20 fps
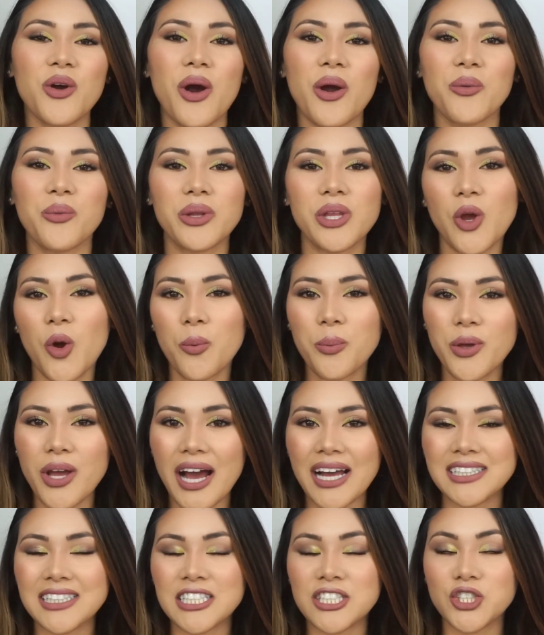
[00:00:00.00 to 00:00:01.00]
I really hope you
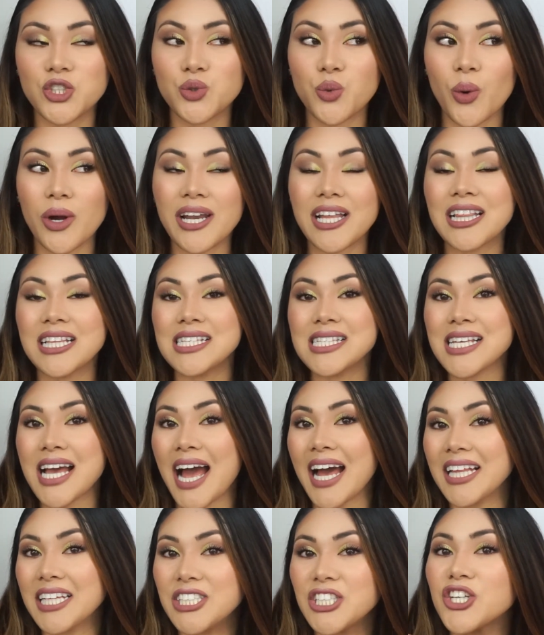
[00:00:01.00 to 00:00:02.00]
guys enjoyed this
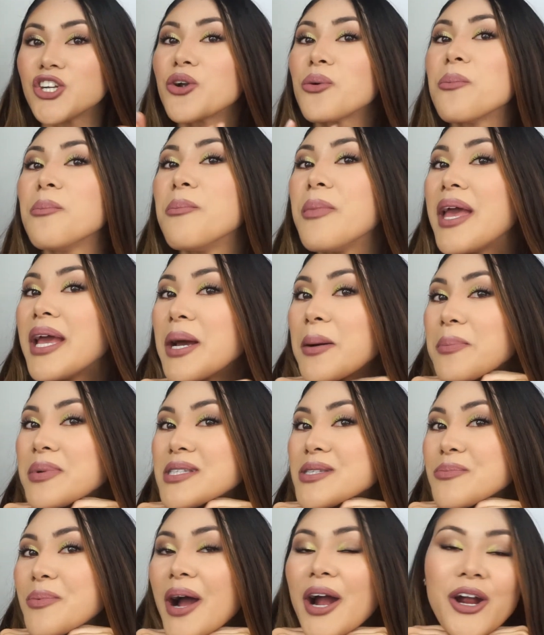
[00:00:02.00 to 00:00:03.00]
Kylie Jenner makeup
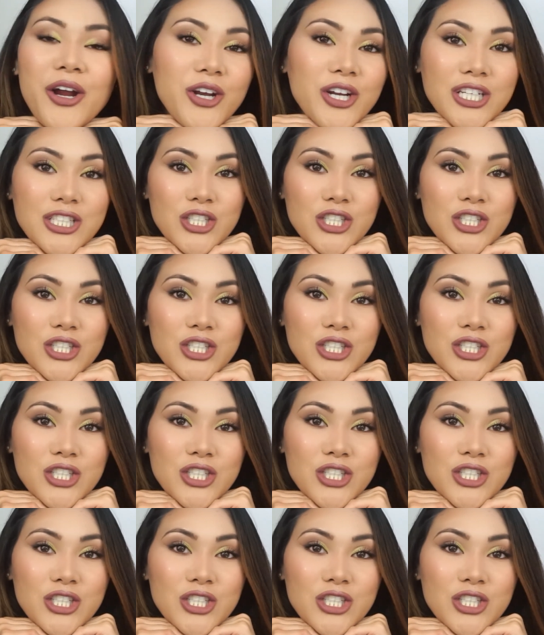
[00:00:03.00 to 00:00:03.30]
inspired